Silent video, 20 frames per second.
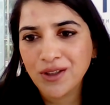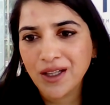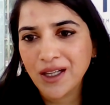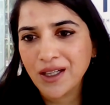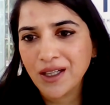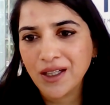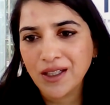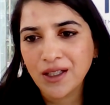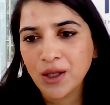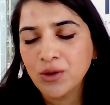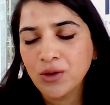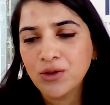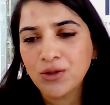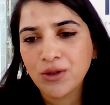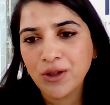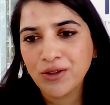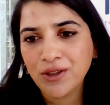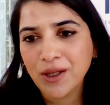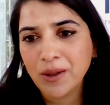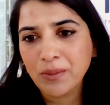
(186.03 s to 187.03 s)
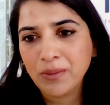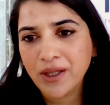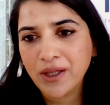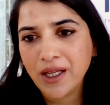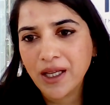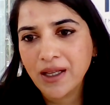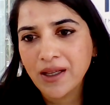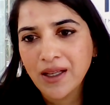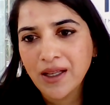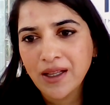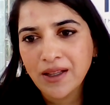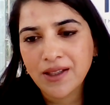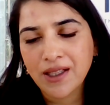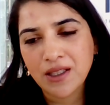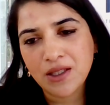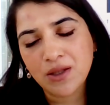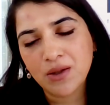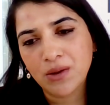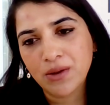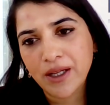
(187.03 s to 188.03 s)
a low growth company
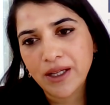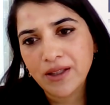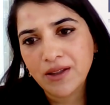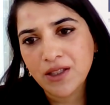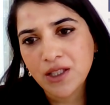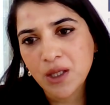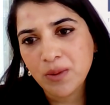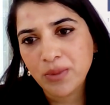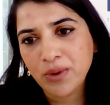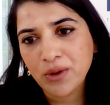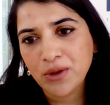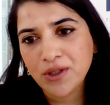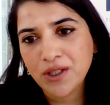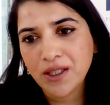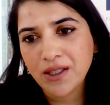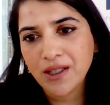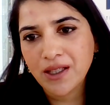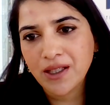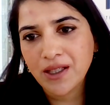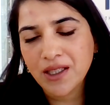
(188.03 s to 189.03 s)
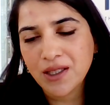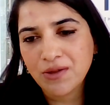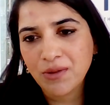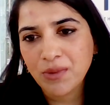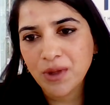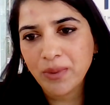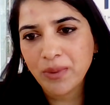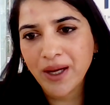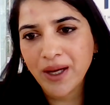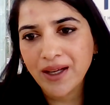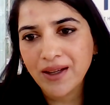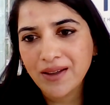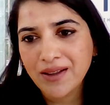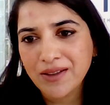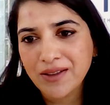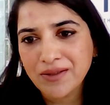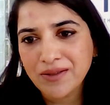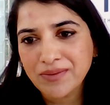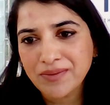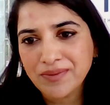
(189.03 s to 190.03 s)
that's not getting the support it needs from the
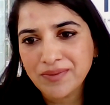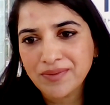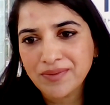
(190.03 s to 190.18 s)
bank.